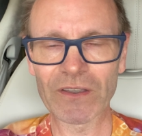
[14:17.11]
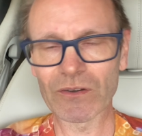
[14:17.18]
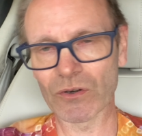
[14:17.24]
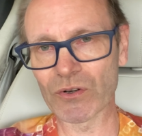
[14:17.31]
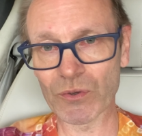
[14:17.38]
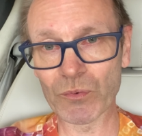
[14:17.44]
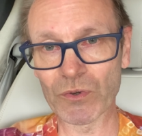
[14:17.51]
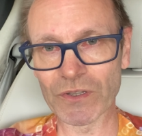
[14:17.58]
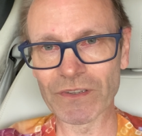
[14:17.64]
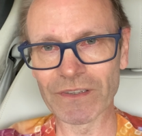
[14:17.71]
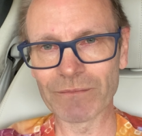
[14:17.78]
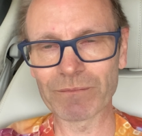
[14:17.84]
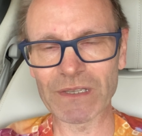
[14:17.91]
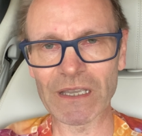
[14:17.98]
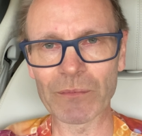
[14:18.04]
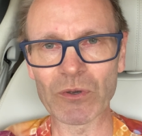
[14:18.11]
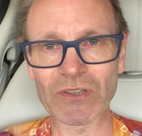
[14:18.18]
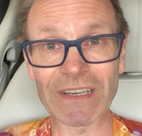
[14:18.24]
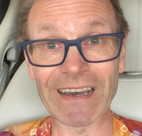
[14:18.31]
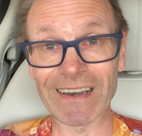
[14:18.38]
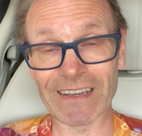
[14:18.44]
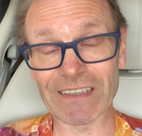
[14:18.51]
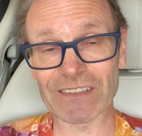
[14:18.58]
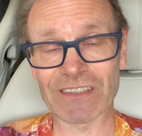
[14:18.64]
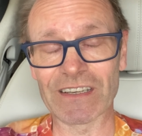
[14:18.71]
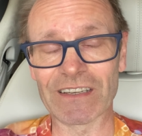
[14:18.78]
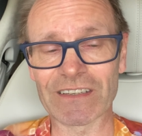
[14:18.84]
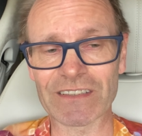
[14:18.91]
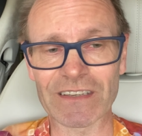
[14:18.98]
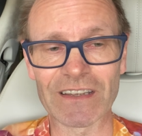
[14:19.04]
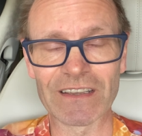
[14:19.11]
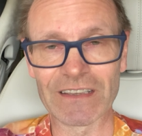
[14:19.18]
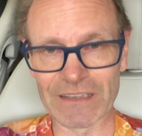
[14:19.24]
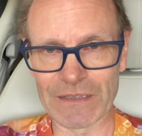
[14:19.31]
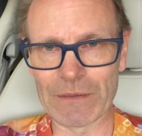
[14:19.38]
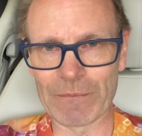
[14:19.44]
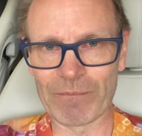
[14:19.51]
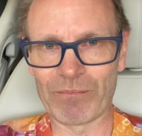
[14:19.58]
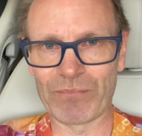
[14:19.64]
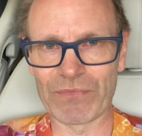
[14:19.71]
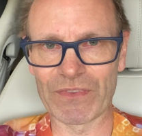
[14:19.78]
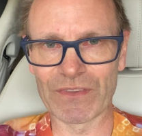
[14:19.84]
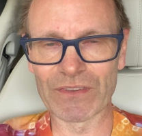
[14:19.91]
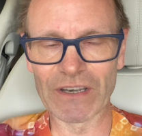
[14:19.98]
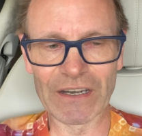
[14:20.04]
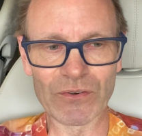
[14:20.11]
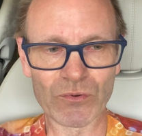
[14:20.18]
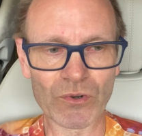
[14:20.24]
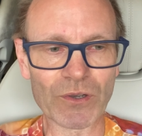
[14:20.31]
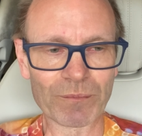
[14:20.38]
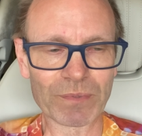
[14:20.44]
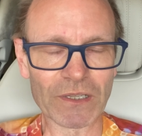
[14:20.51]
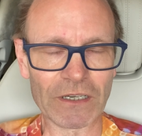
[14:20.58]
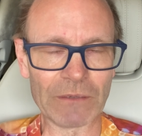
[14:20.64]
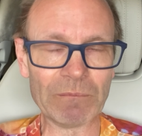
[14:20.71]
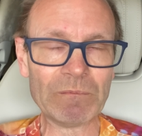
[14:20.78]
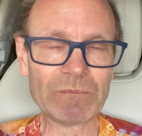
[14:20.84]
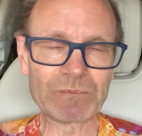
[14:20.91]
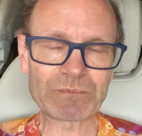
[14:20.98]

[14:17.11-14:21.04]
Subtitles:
or it wouldn't be able to access that route plan.